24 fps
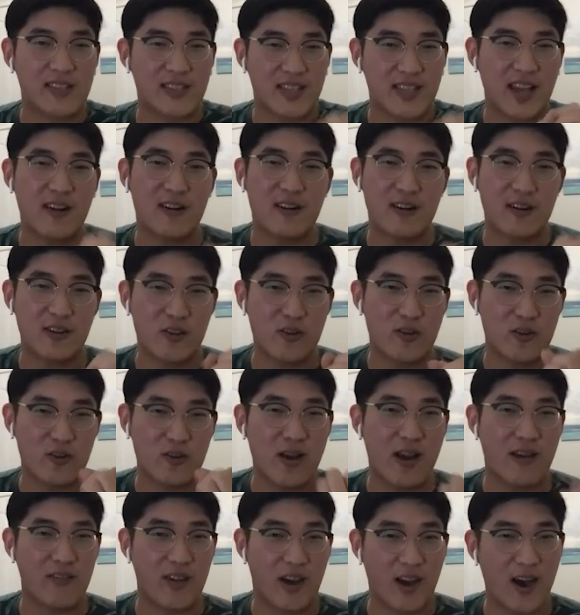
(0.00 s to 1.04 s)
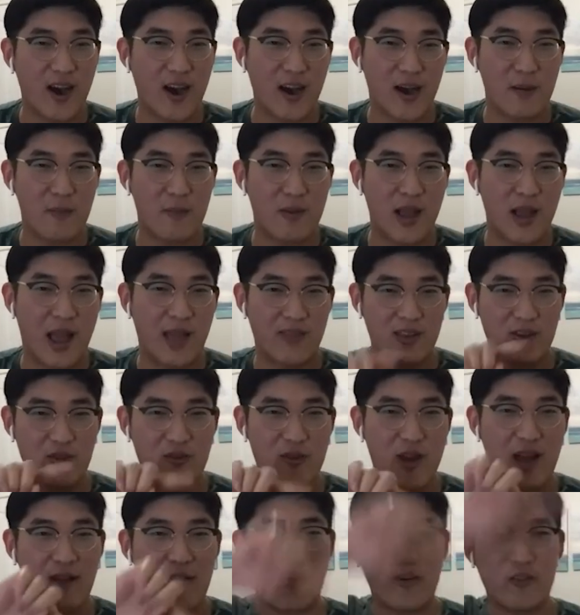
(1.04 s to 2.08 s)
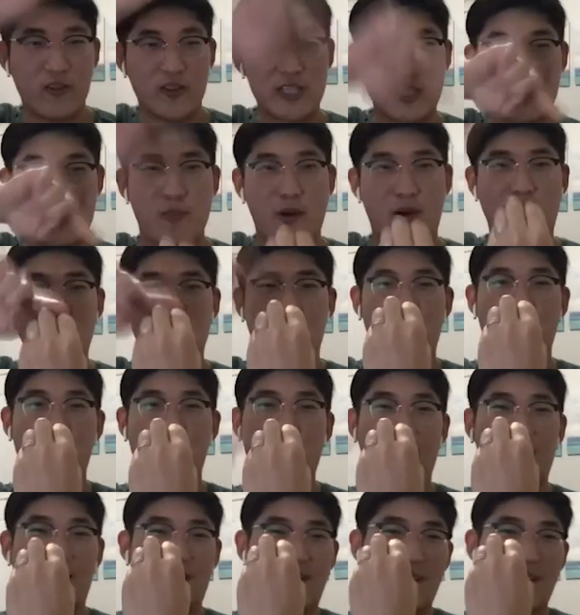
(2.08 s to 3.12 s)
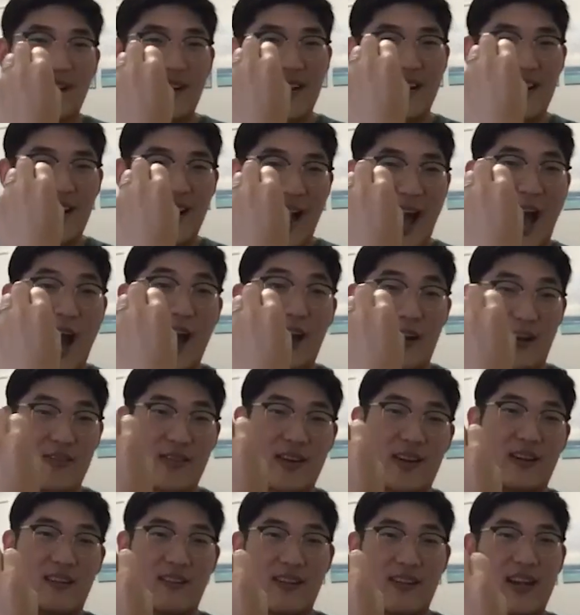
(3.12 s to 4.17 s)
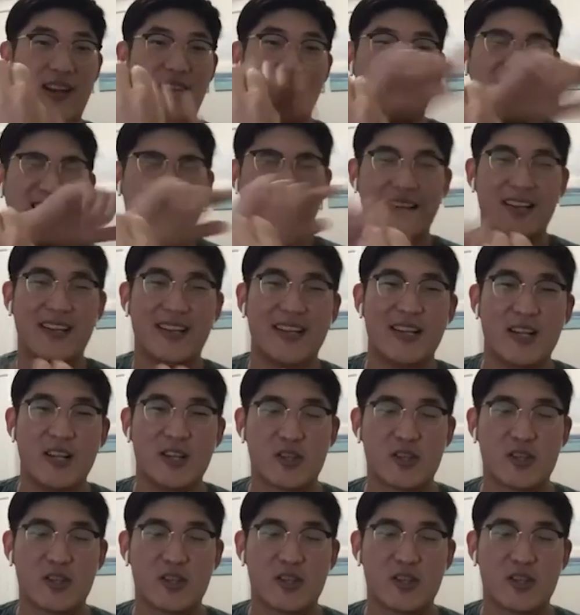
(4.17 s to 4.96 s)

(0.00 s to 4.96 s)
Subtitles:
at the center, you have the hub and then you have all the spokes going out of it, right?